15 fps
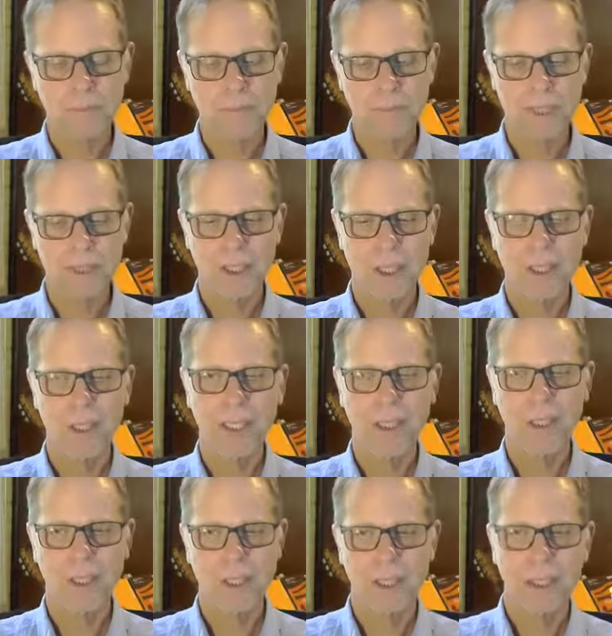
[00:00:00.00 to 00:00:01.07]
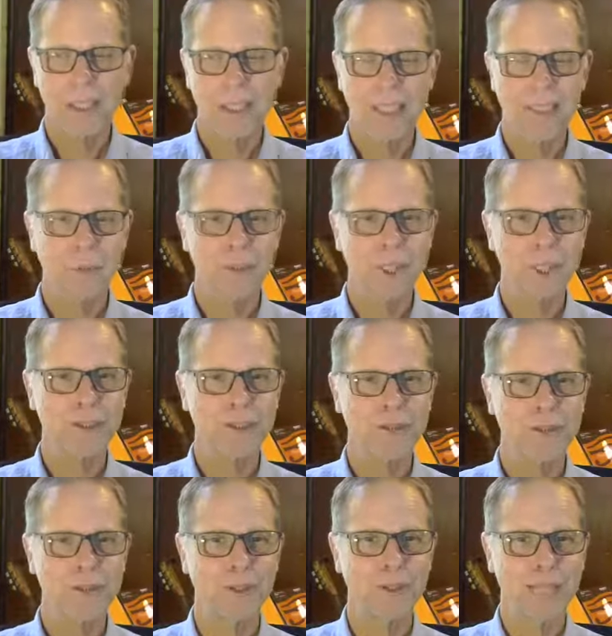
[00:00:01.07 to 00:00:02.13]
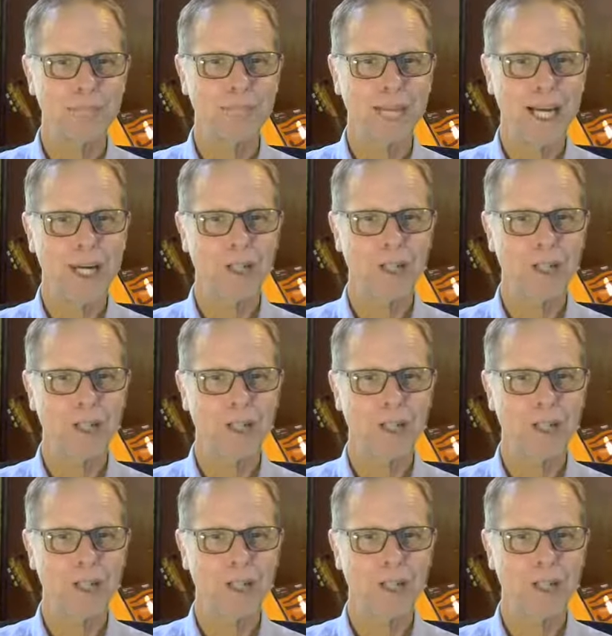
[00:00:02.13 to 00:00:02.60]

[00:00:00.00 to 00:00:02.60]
It's kind of like it's a waste of all that power of